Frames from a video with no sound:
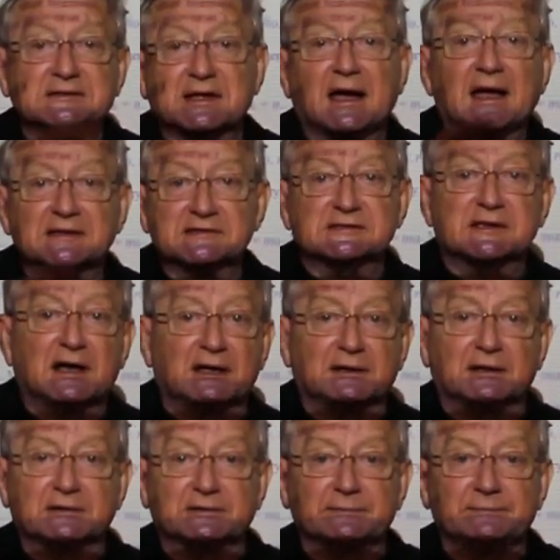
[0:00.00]
dots on
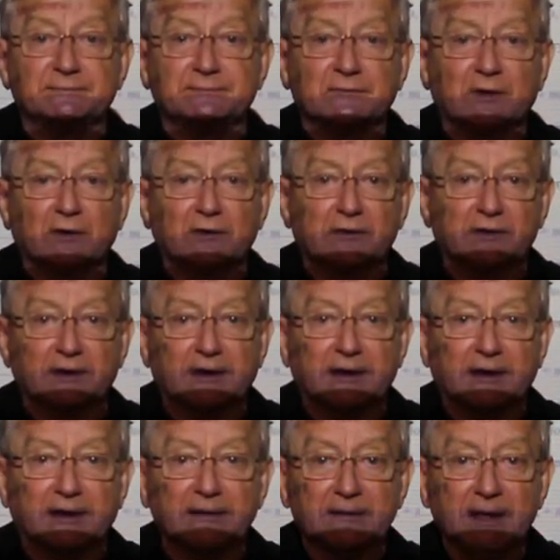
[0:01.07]
it.
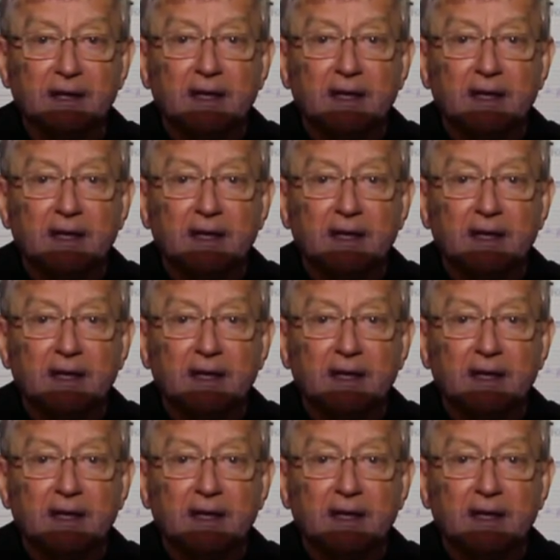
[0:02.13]
Okay?